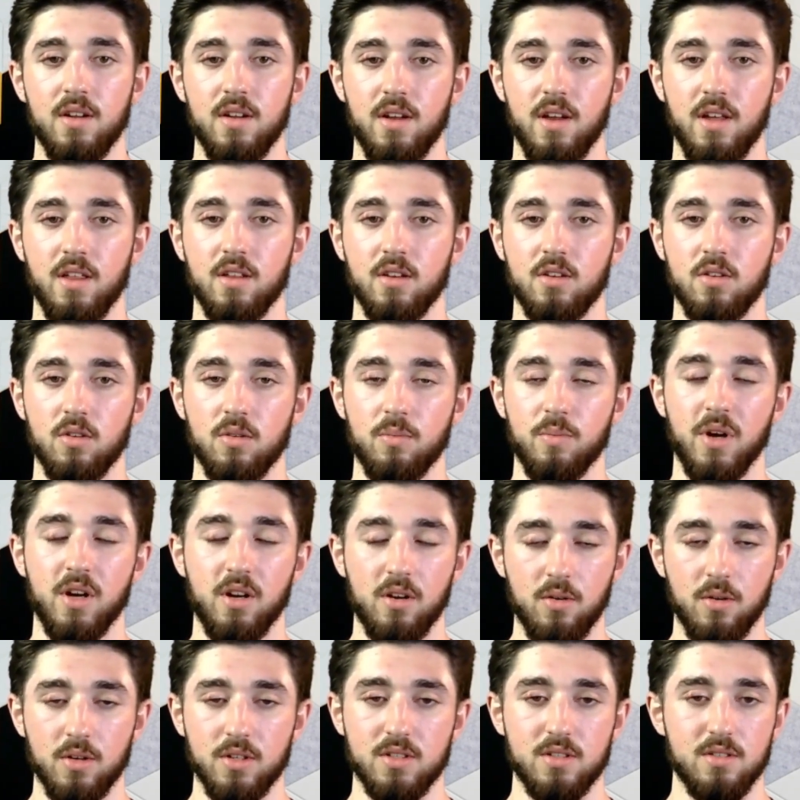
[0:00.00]
And of
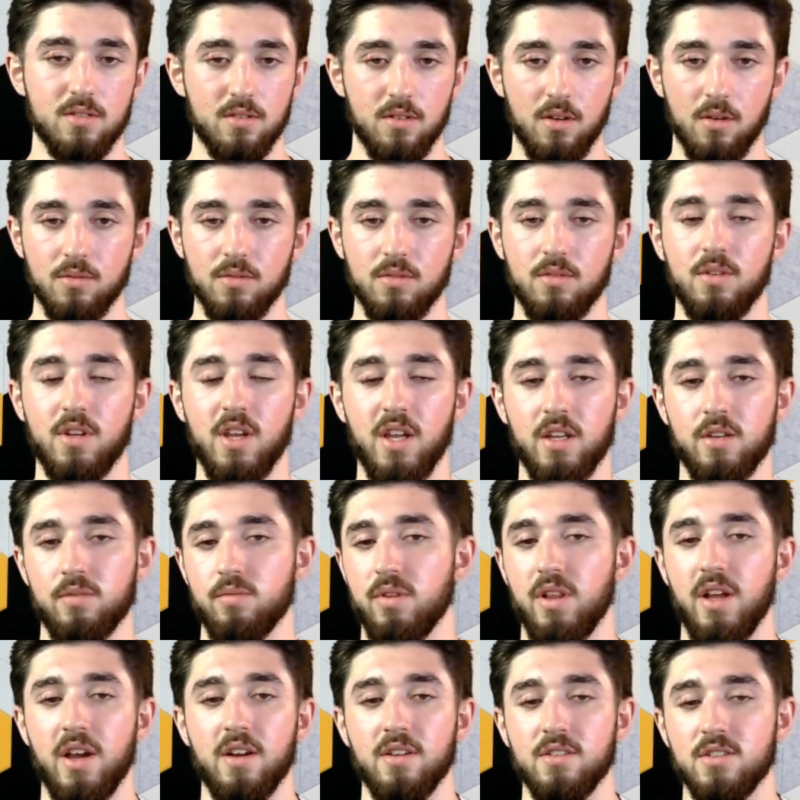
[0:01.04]
course, you can't just
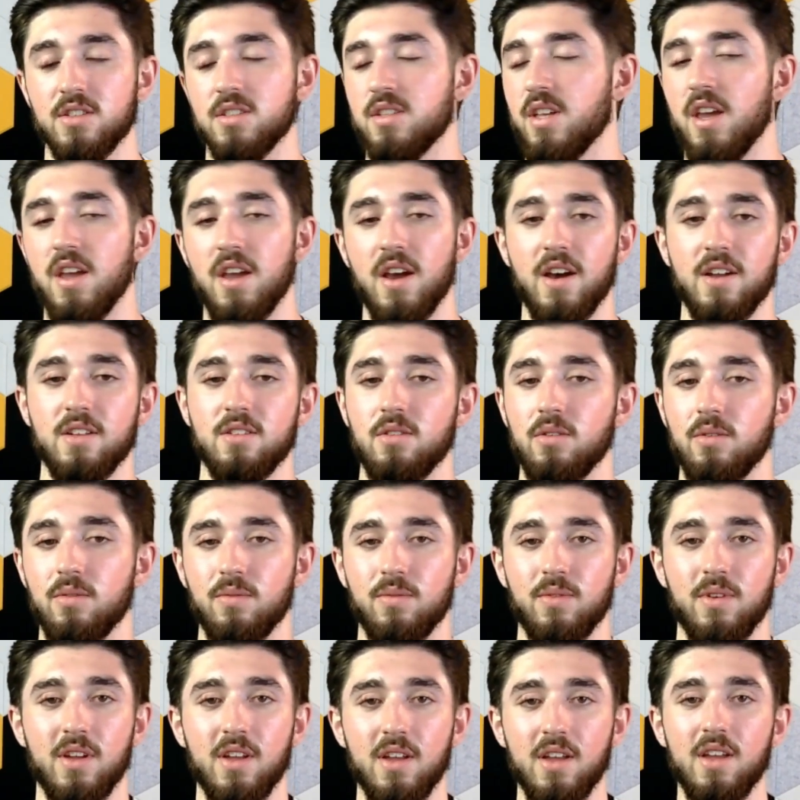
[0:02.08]
rely on just AI to
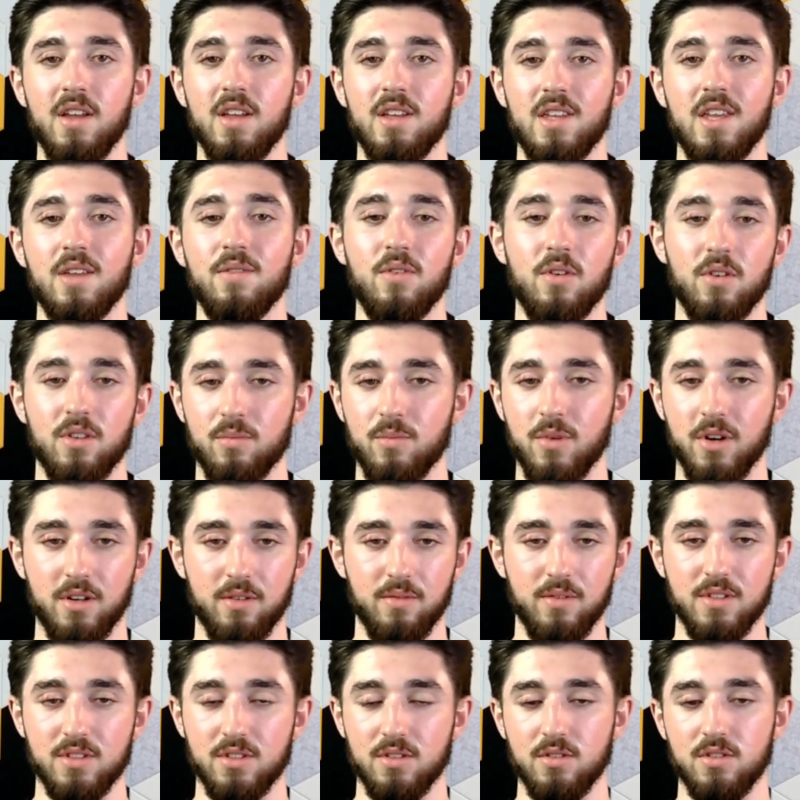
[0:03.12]
give you all the market
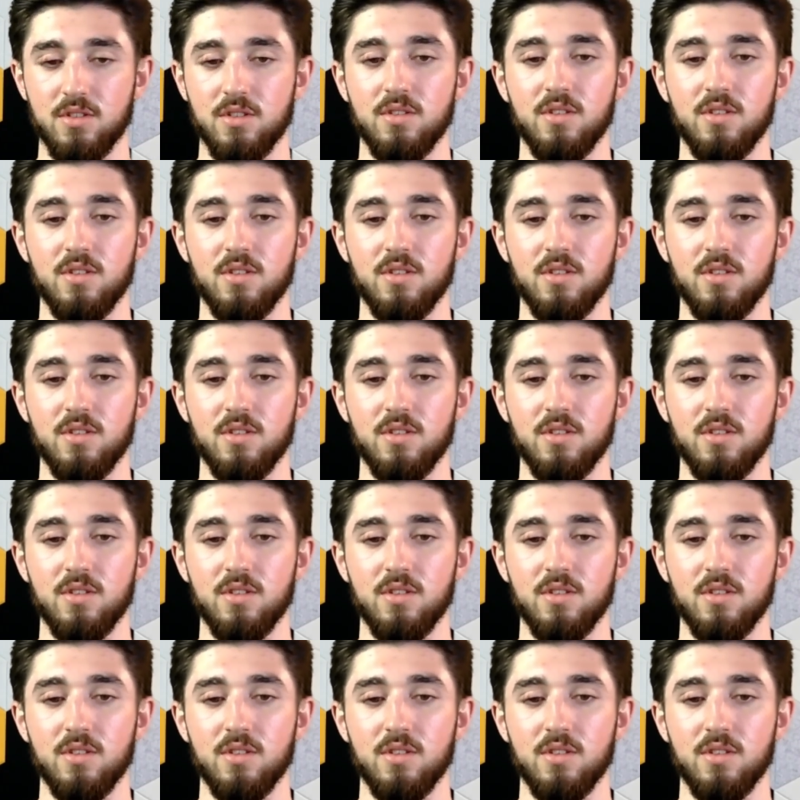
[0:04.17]
research.